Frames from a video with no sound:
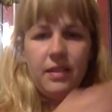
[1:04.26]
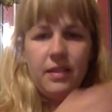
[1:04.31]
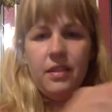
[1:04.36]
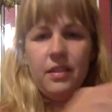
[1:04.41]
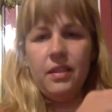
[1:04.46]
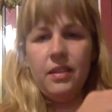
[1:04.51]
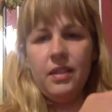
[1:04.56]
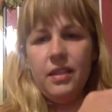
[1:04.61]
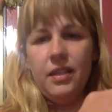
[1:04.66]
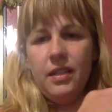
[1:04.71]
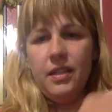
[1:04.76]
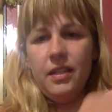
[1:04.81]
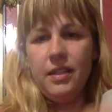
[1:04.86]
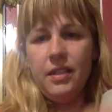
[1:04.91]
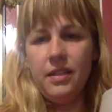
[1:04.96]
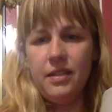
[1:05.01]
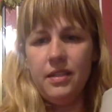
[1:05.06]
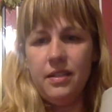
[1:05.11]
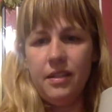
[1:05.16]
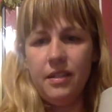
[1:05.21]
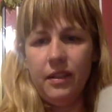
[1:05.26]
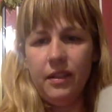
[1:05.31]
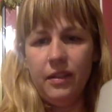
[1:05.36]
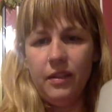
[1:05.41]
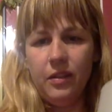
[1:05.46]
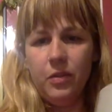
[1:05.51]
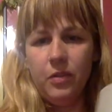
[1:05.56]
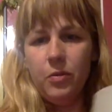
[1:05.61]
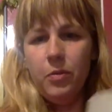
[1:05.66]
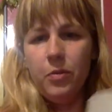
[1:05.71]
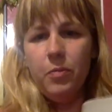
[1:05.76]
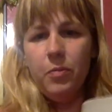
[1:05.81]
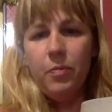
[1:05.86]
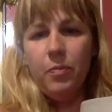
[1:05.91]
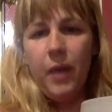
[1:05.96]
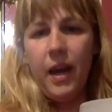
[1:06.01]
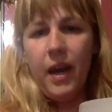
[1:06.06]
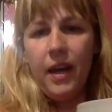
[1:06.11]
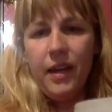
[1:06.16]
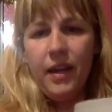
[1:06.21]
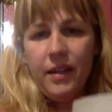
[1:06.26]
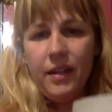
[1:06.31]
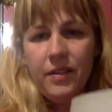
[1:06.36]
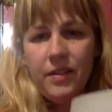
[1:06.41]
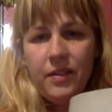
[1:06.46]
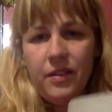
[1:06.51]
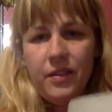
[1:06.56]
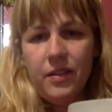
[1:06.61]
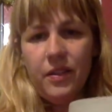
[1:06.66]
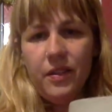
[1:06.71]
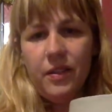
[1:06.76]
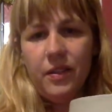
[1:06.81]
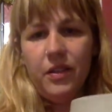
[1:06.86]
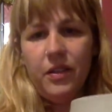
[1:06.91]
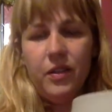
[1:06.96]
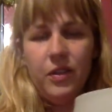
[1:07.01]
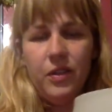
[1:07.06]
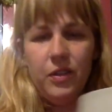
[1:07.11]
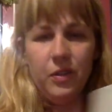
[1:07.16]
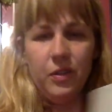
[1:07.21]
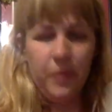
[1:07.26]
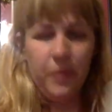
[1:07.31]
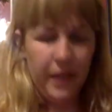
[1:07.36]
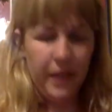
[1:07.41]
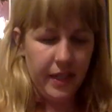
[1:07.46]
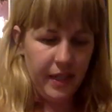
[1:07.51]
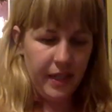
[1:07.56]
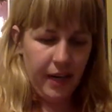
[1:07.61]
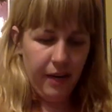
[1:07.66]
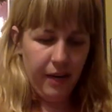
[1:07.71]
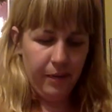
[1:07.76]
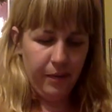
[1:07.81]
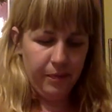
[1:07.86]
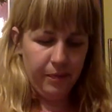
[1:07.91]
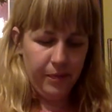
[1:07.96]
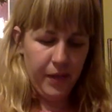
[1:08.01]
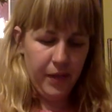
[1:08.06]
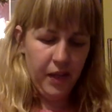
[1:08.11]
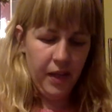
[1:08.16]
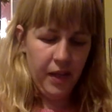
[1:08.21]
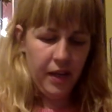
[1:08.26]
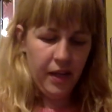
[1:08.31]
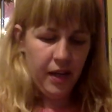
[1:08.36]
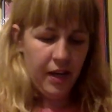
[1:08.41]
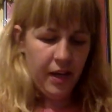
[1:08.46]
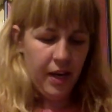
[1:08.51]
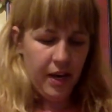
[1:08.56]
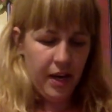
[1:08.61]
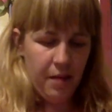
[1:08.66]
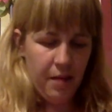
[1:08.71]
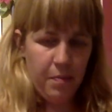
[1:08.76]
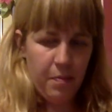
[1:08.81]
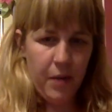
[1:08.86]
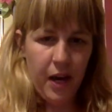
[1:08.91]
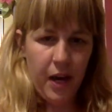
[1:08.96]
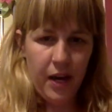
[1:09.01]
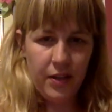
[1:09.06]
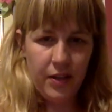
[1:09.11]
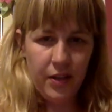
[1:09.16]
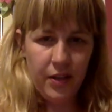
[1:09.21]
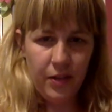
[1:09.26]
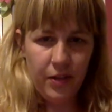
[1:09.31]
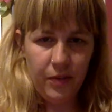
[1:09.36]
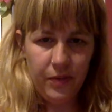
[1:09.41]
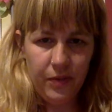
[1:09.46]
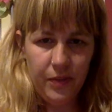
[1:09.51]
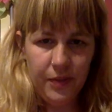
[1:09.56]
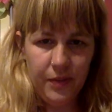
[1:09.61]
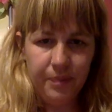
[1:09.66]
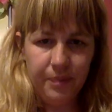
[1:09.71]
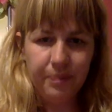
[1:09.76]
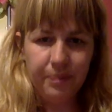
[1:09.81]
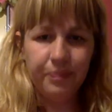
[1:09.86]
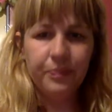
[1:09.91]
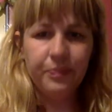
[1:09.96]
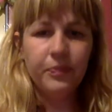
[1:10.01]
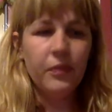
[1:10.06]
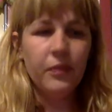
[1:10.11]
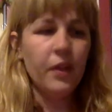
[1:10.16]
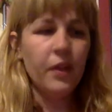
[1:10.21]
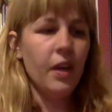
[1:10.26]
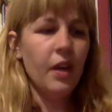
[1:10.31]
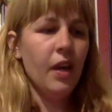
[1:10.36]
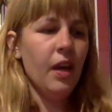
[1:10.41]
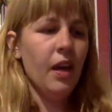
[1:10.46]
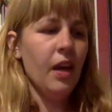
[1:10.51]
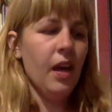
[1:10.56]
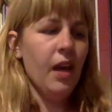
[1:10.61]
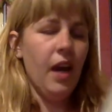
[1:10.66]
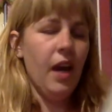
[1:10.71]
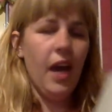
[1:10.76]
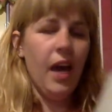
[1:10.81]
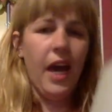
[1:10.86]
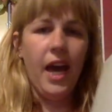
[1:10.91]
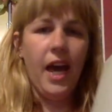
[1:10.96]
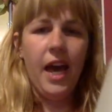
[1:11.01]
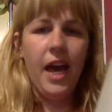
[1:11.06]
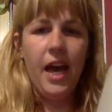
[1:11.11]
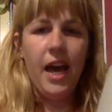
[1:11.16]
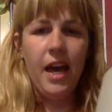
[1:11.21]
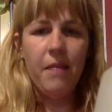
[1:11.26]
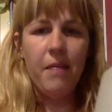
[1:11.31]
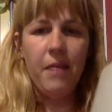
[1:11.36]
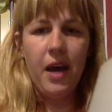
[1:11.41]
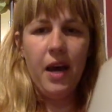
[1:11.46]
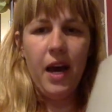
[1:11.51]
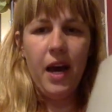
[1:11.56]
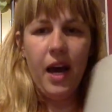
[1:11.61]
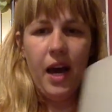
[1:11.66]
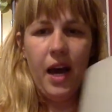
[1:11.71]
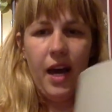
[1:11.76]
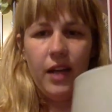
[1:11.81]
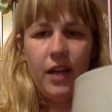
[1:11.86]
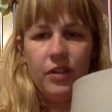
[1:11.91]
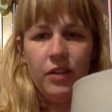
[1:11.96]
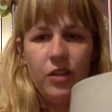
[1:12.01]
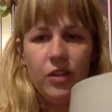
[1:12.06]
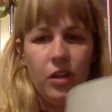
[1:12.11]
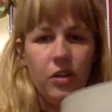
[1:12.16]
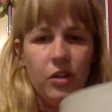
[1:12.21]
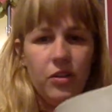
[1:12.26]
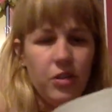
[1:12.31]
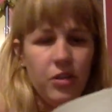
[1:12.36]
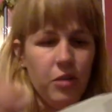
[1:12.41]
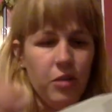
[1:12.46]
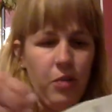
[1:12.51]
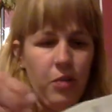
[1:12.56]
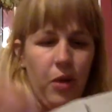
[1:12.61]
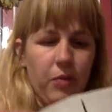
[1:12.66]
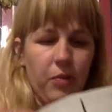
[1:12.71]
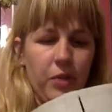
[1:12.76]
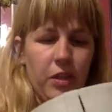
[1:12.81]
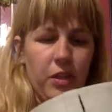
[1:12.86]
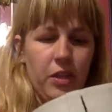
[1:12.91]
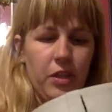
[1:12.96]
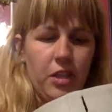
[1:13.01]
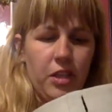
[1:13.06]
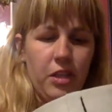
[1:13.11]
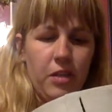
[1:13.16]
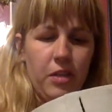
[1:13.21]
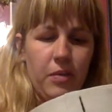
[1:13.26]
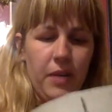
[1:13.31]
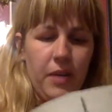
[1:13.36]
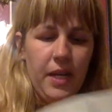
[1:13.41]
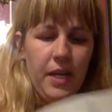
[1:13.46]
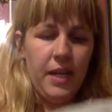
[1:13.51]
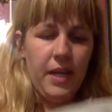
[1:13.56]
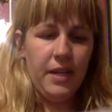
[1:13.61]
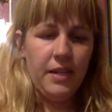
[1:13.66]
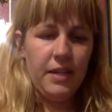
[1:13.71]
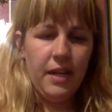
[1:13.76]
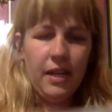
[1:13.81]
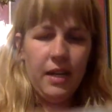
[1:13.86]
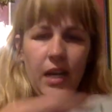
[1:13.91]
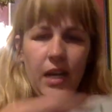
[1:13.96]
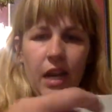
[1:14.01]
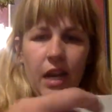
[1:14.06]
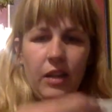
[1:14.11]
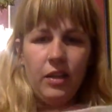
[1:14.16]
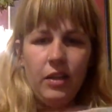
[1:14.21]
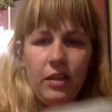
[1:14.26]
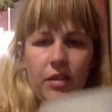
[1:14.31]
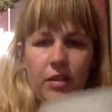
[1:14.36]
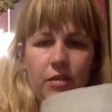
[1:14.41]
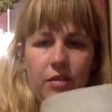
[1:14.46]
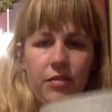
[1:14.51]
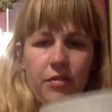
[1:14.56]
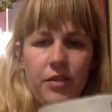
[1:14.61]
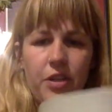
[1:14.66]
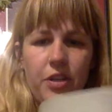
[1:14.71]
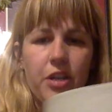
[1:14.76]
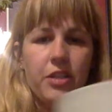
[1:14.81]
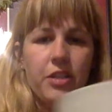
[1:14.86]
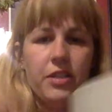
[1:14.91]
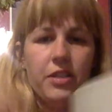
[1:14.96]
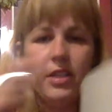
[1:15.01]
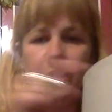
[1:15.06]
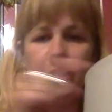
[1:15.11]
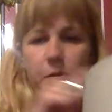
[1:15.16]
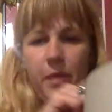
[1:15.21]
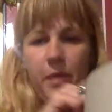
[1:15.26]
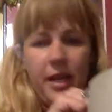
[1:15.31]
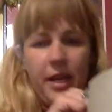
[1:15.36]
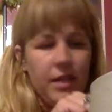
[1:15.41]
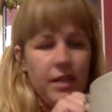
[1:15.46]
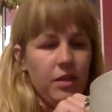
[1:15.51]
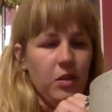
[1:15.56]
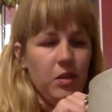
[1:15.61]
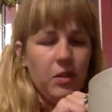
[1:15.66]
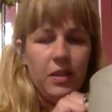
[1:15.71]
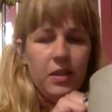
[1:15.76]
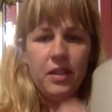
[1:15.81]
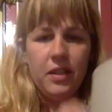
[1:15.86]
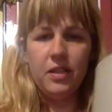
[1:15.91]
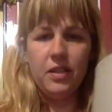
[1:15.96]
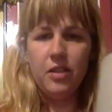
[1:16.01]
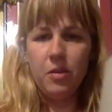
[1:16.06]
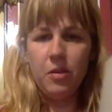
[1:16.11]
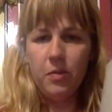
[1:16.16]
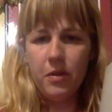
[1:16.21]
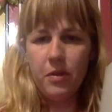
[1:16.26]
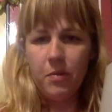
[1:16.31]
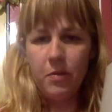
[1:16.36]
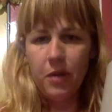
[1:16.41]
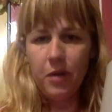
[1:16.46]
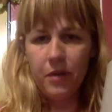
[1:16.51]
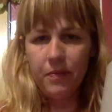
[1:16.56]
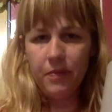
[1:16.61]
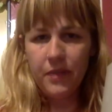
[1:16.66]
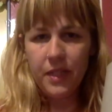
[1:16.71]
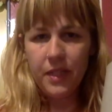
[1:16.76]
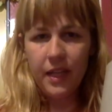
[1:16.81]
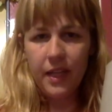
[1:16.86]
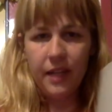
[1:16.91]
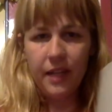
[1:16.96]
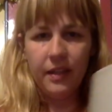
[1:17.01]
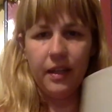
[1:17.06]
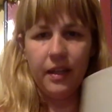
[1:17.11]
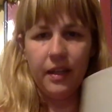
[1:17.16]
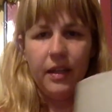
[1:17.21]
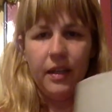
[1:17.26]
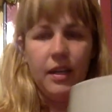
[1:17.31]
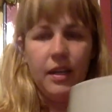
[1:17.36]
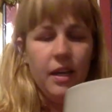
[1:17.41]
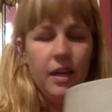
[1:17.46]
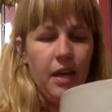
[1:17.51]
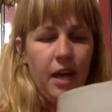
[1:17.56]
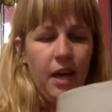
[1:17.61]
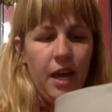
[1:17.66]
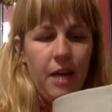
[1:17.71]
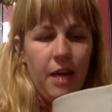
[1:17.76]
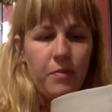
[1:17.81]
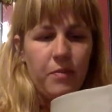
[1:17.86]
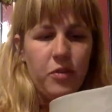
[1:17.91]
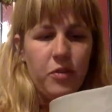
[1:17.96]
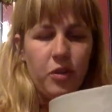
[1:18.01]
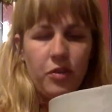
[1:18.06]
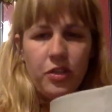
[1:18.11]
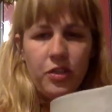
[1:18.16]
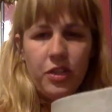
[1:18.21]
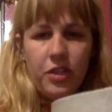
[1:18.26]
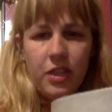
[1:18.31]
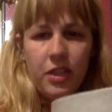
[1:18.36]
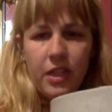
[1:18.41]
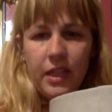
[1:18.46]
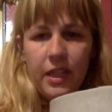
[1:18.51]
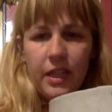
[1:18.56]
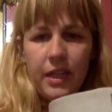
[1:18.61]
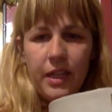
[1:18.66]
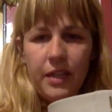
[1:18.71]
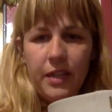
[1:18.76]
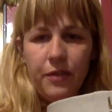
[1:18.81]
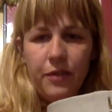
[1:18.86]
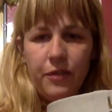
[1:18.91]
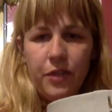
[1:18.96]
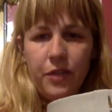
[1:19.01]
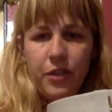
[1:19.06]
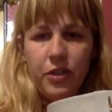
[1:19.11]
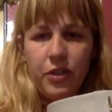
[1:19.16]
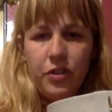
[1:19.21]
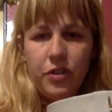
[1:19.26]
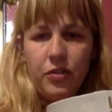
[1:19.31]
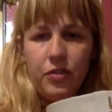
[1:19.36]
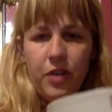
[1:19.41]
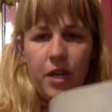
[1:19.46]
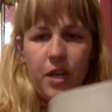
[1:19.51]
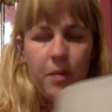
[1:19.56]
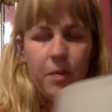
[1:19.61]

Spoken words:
the steel bars all the way down, but I don't. And also what I'm going to do is, there are no steel bars holding the top and the bottom together, so I'm just going to leave a strip